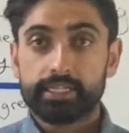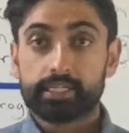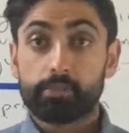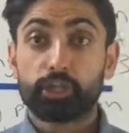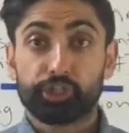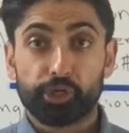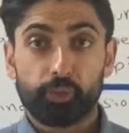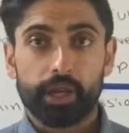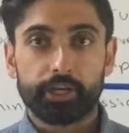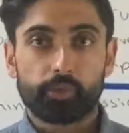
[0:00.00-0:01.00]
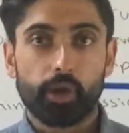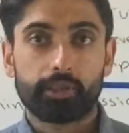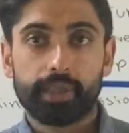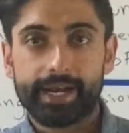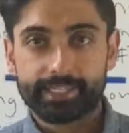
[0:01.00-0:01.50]
to measure your
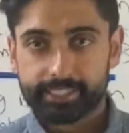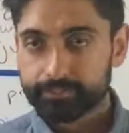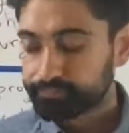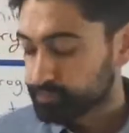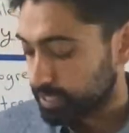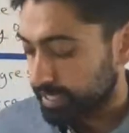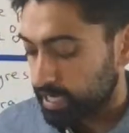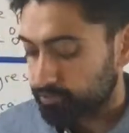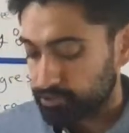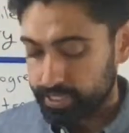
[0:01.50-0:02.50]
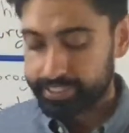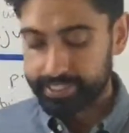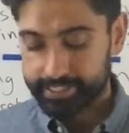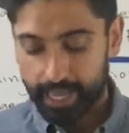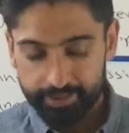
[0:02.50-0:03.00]
run lengths. The key for this
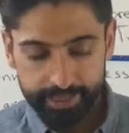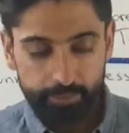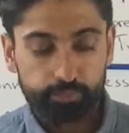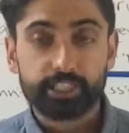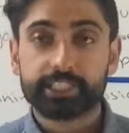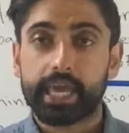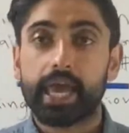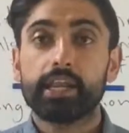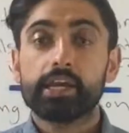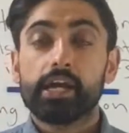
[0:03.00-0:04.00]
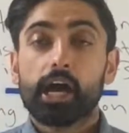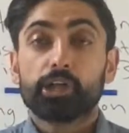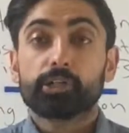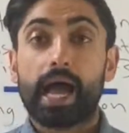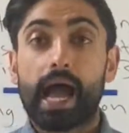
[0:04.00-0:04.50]
is that 10%
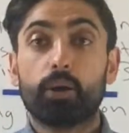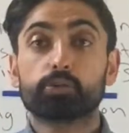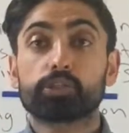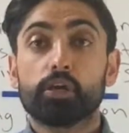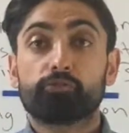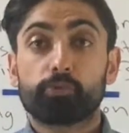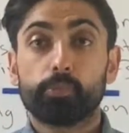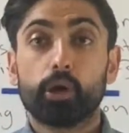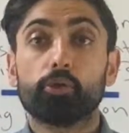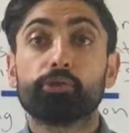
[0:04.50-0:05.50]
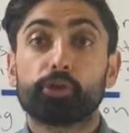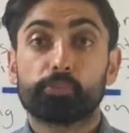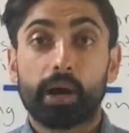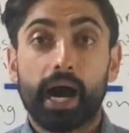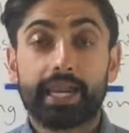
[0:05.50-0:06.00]
allows for both your
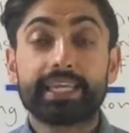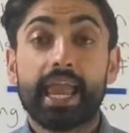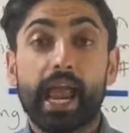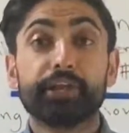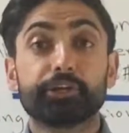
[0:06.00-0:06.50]
body and